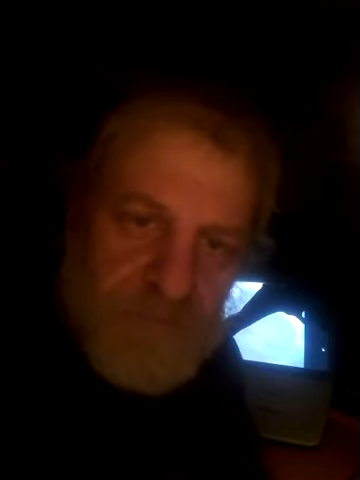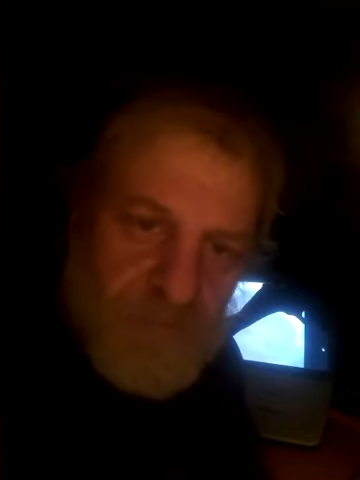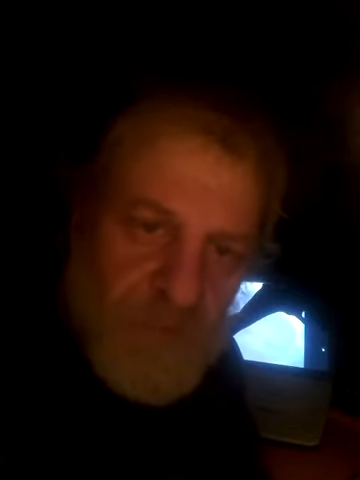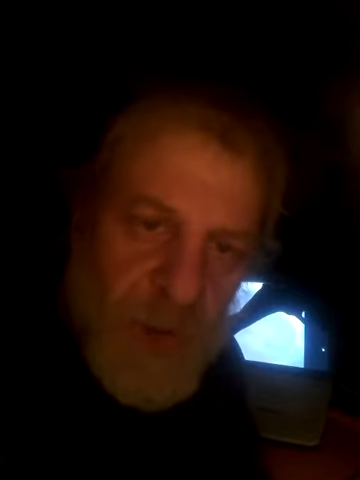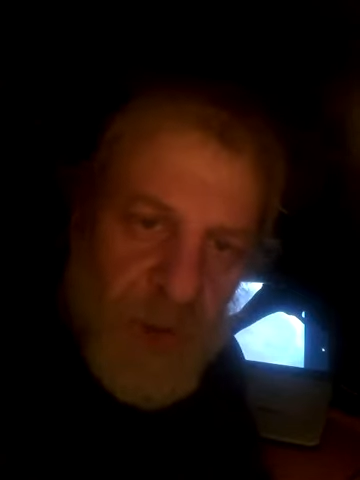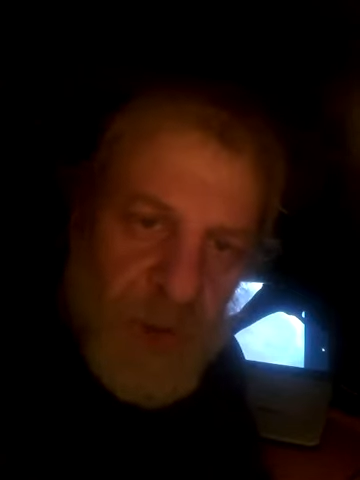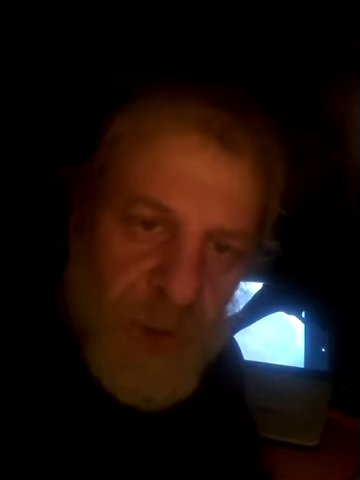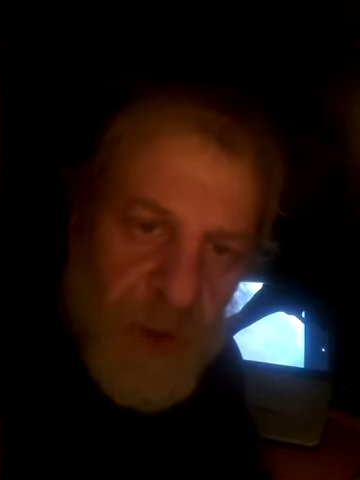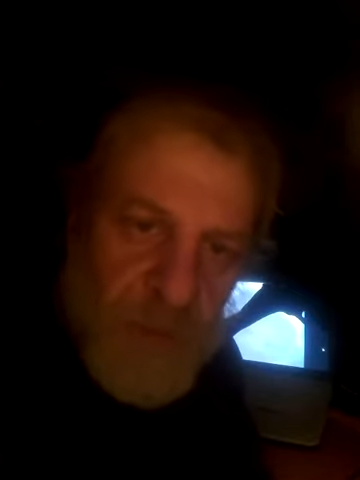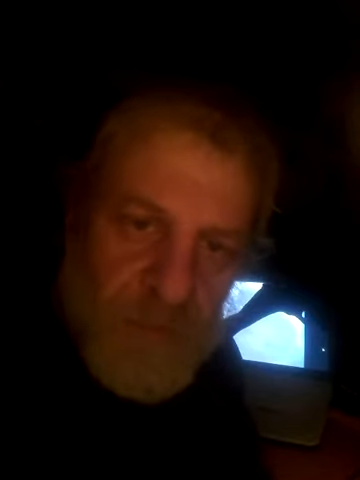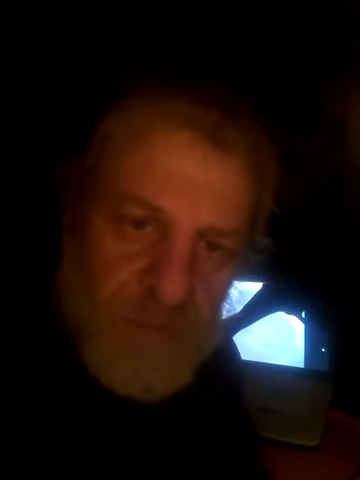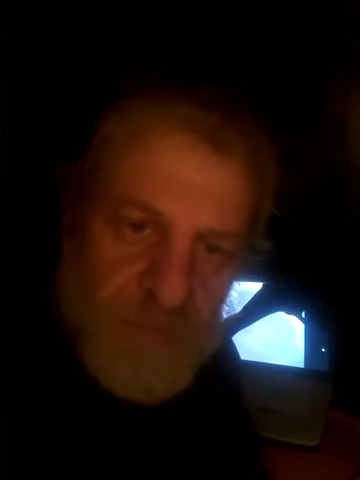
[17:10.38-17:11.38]
Look it up.
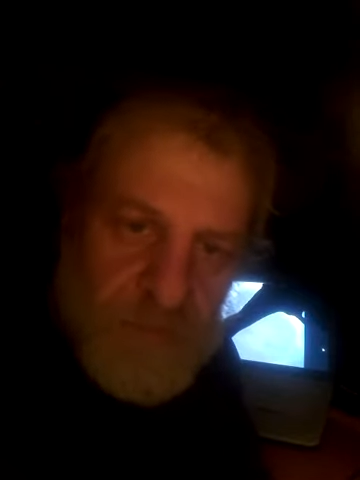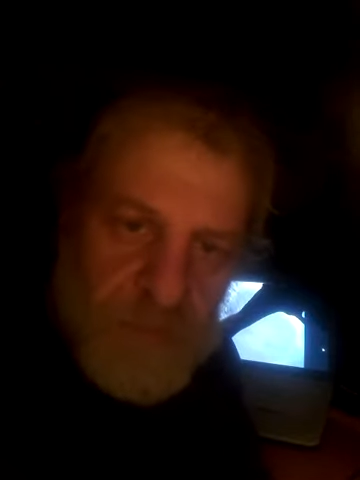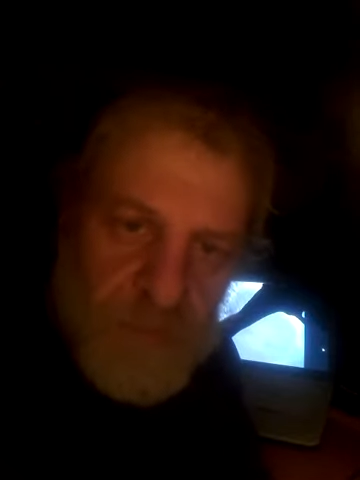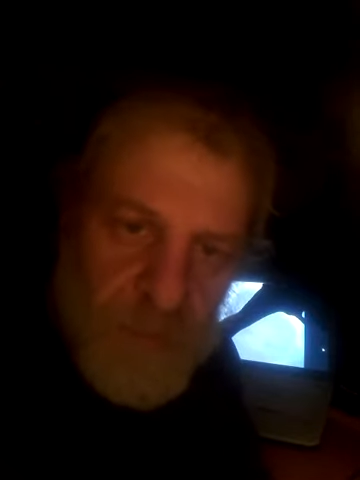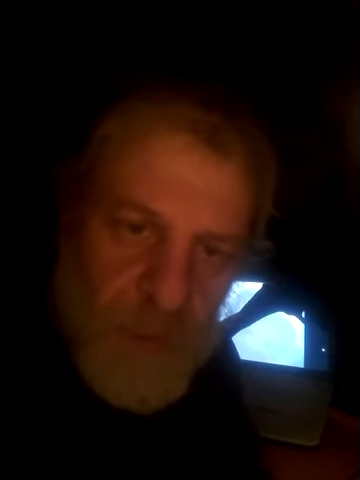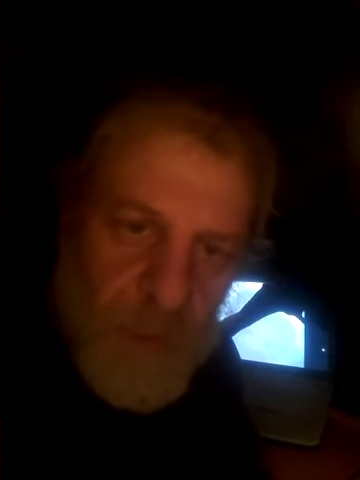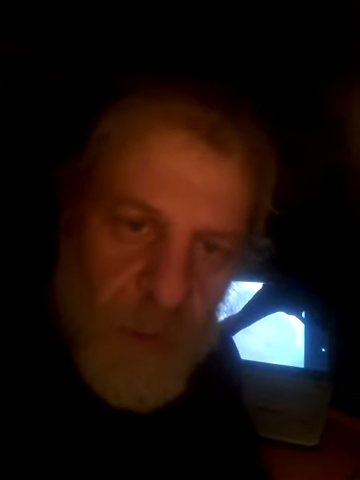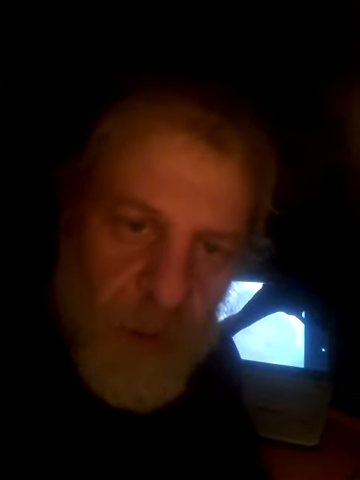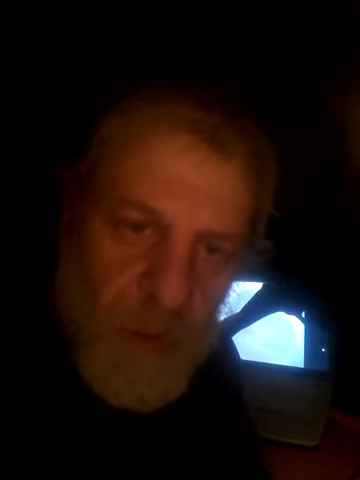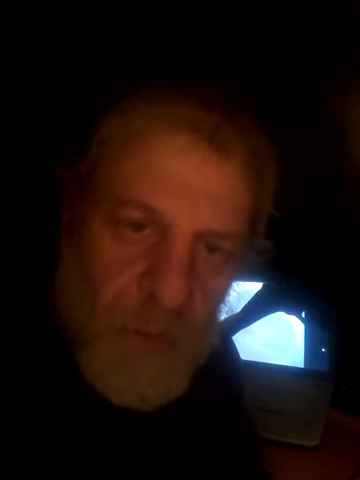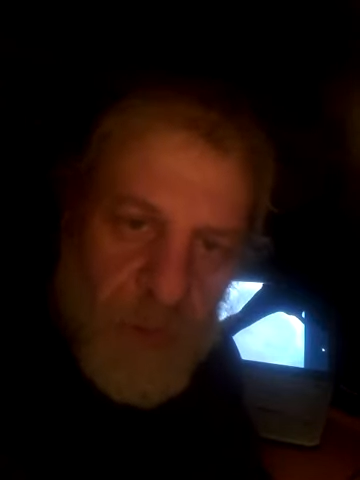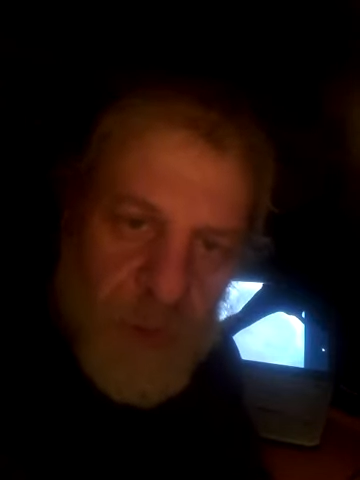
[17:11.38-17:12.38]

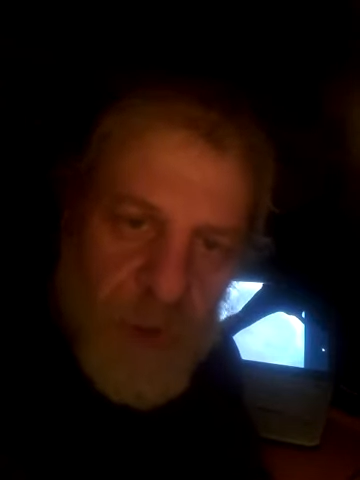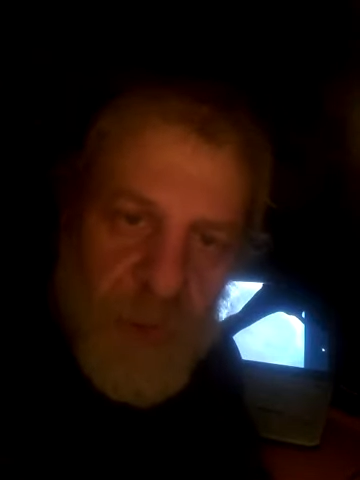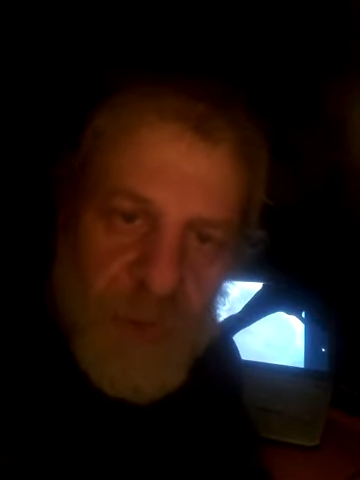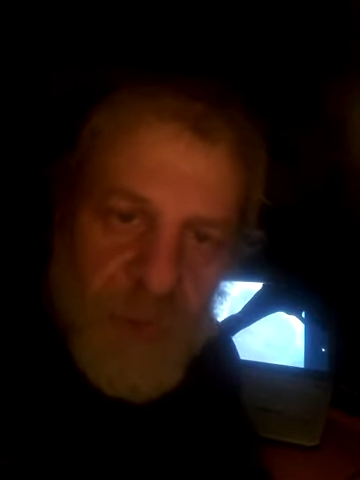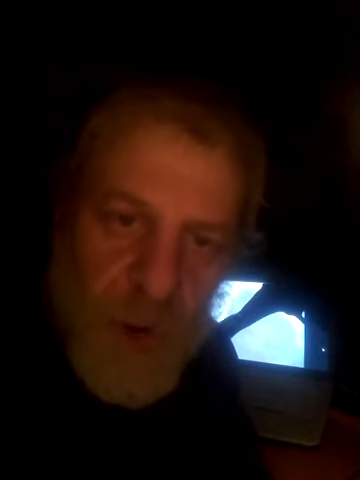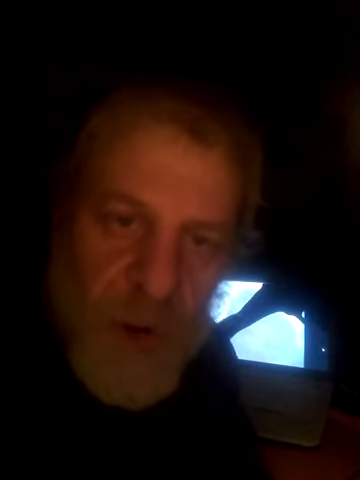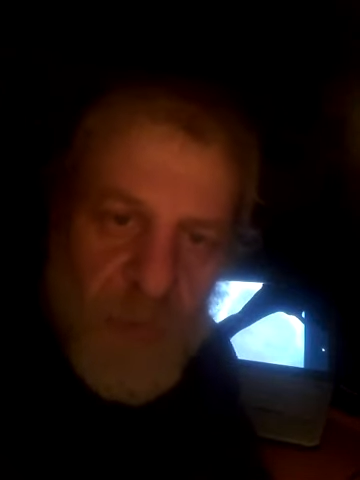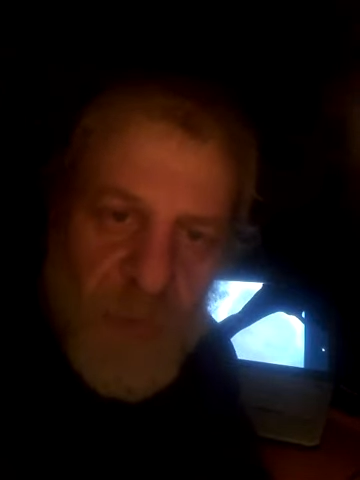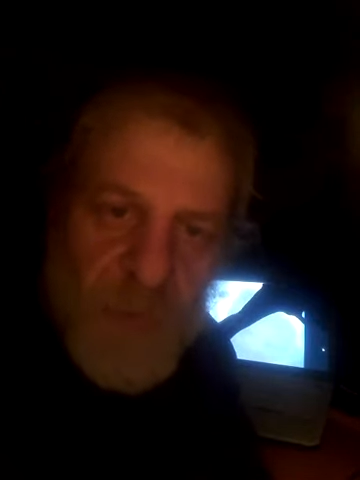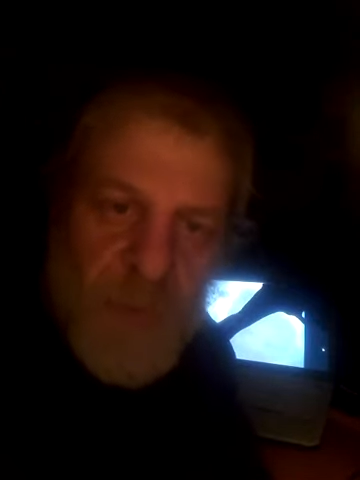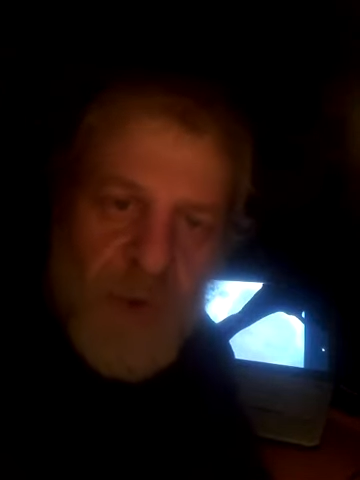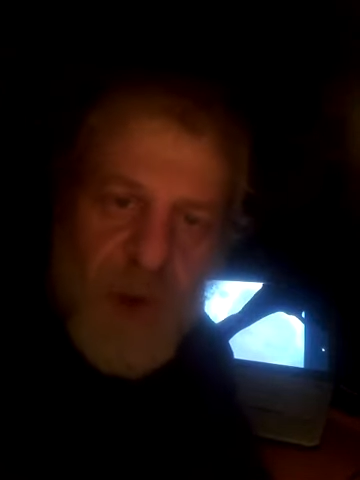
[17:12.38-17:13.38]
Used heart for
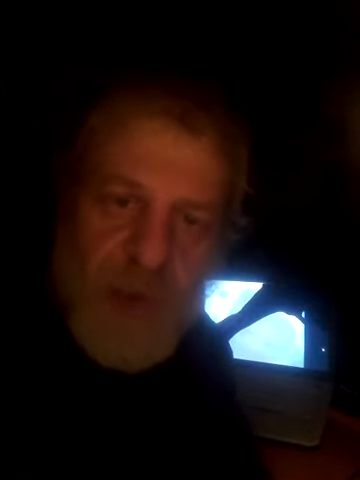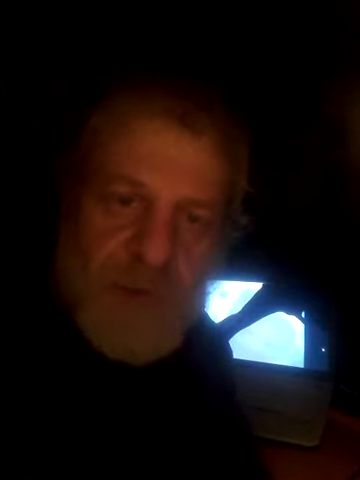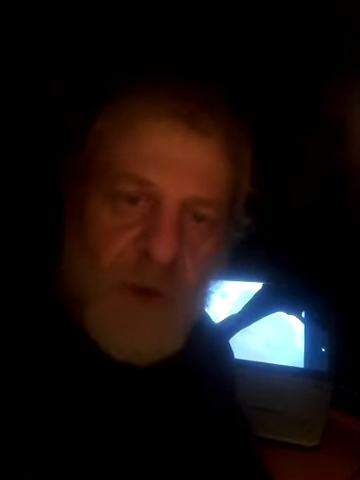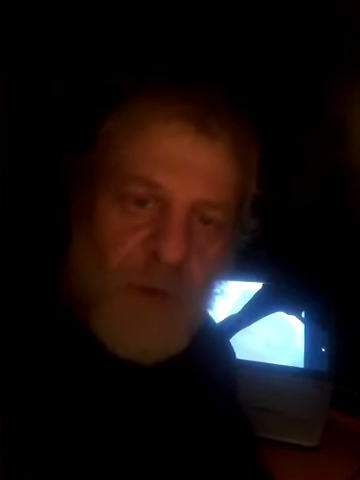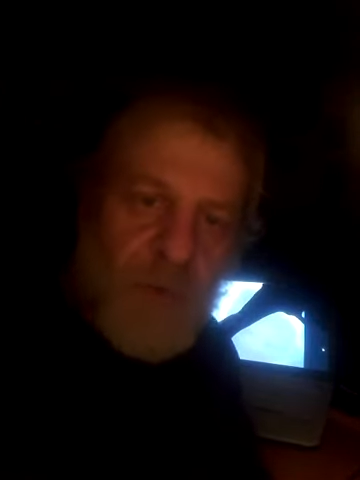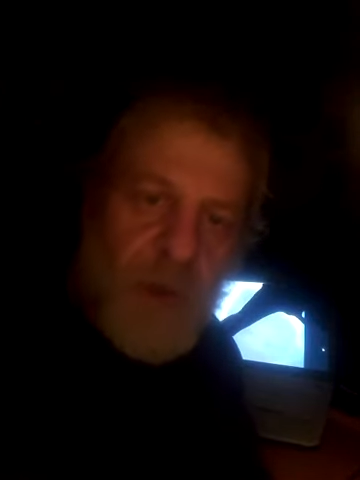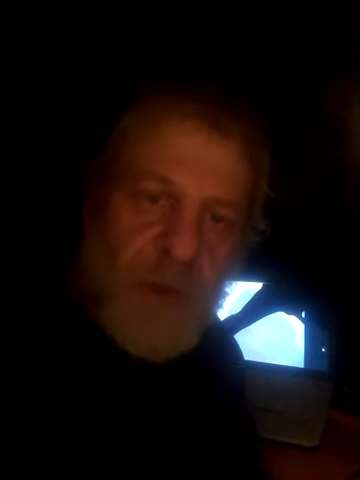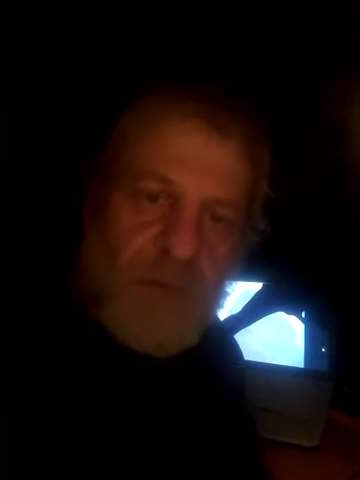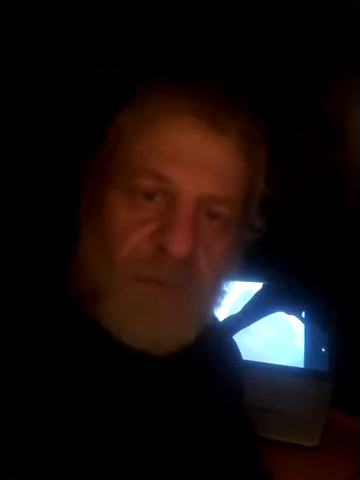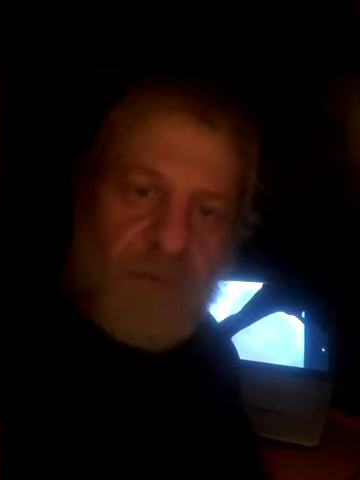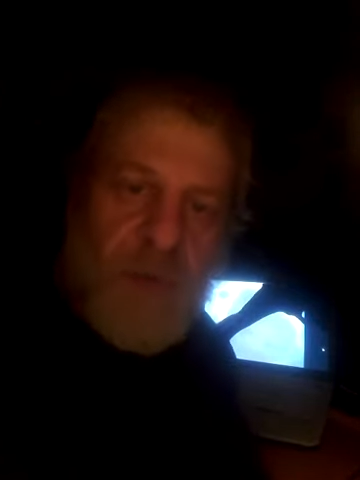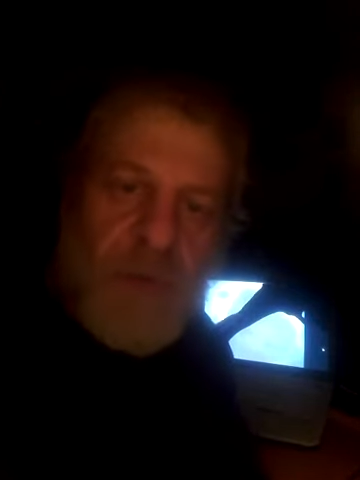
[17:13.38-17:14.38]
sale. I saw that.
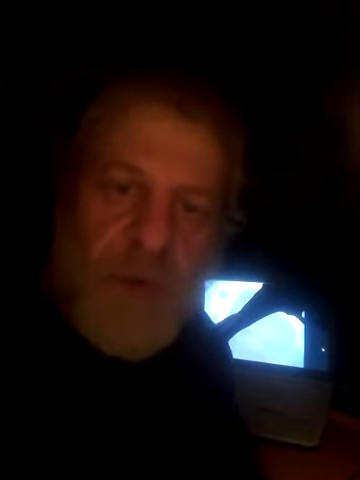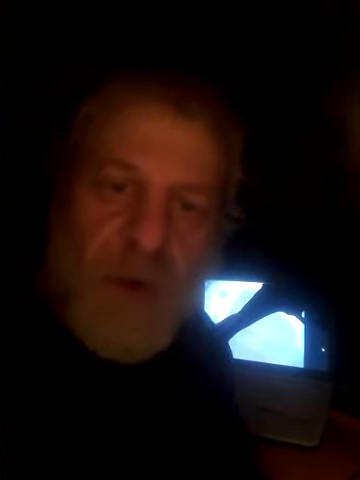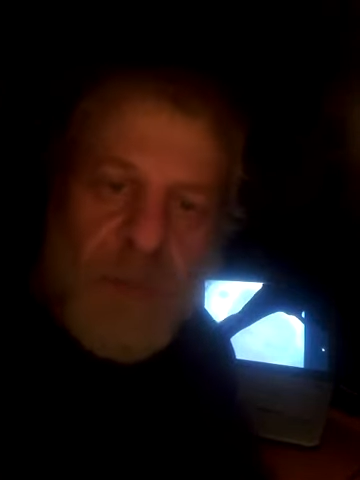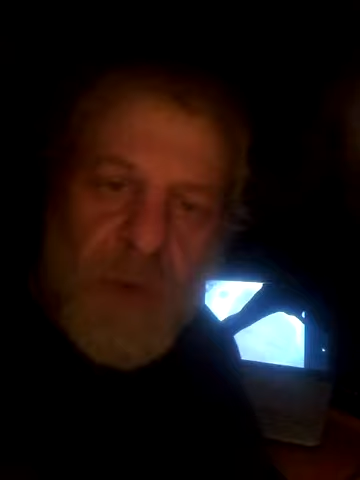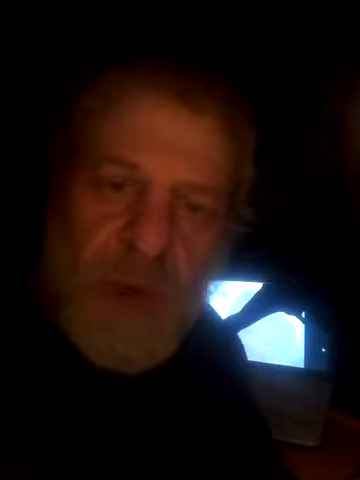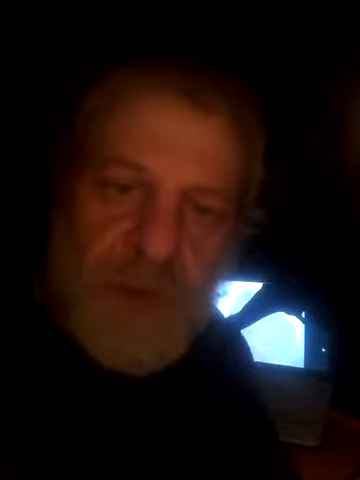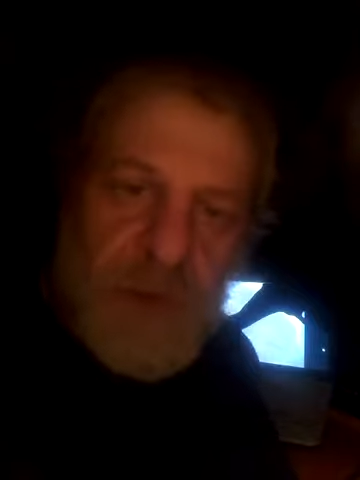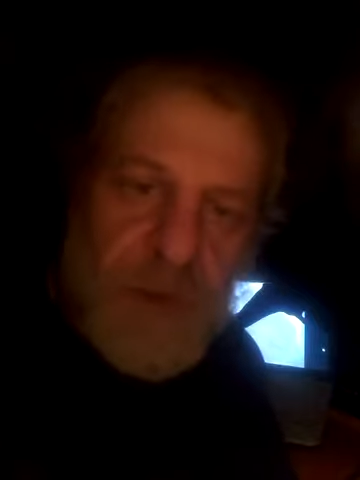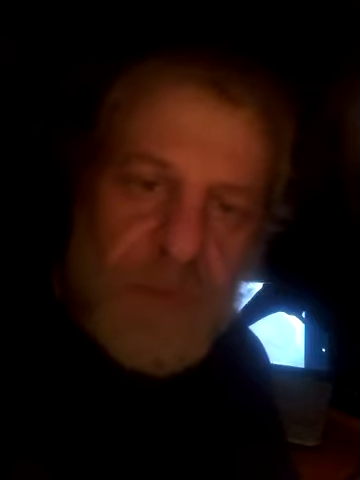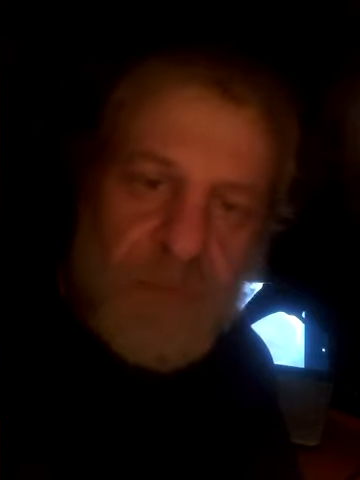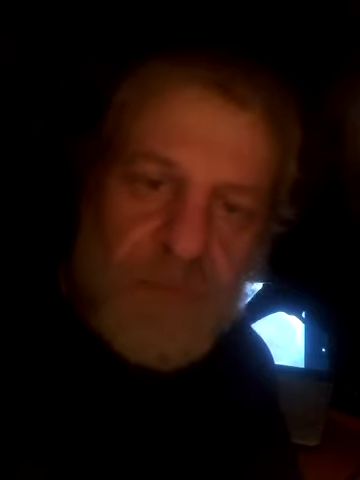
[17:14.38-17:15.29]
I thought about you.